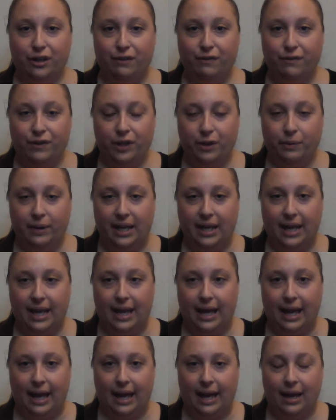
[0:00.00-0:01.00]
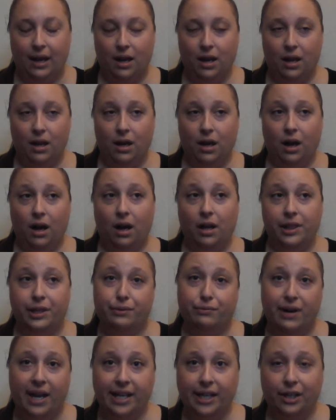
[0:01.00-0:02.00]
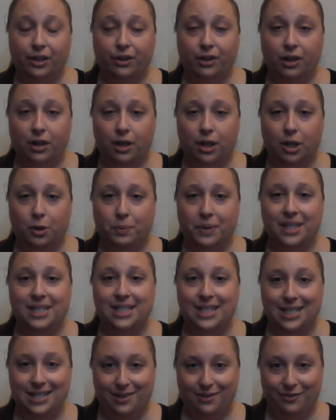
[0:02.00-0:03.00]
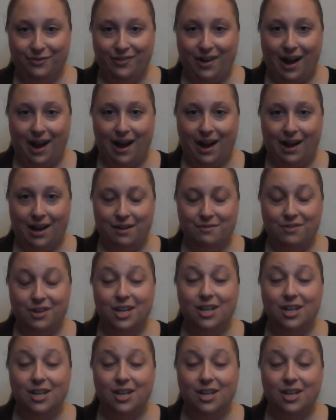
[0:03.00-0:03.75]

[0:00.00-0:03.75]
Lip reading: viewing it on the regular with season 5,